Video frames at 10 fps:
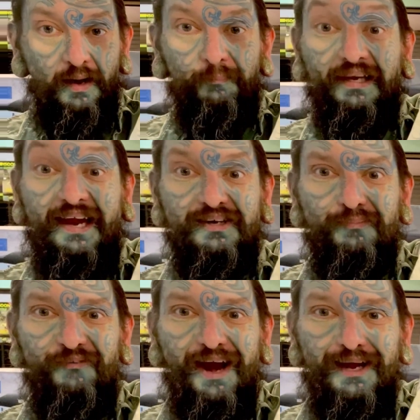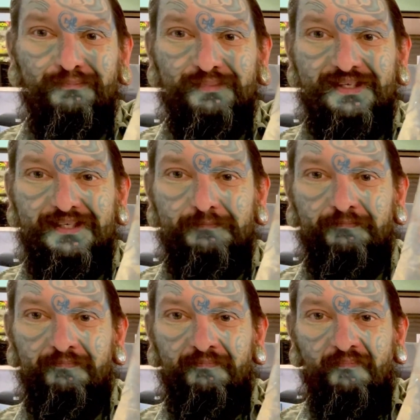Platinum rams.
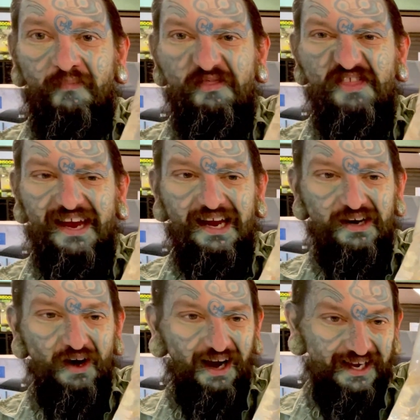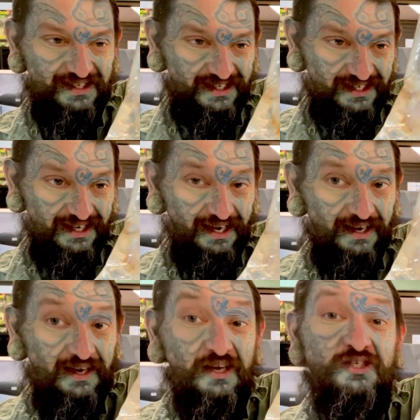They are nice.
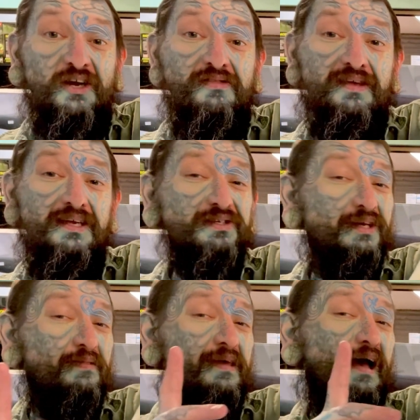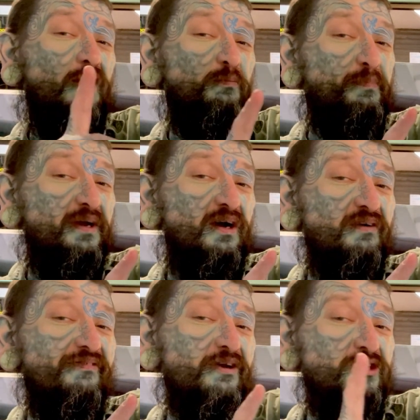So these are the
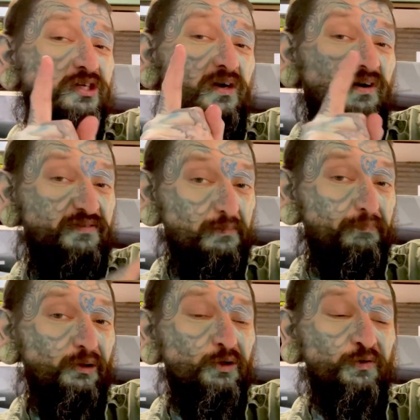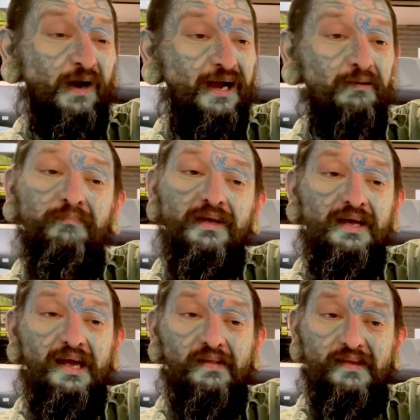albino version of your blue ram,
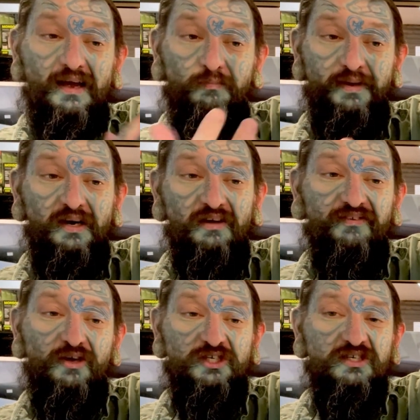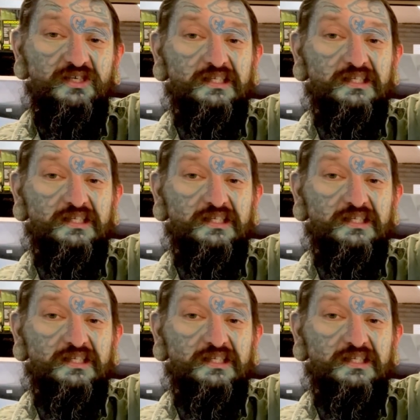and the albino version just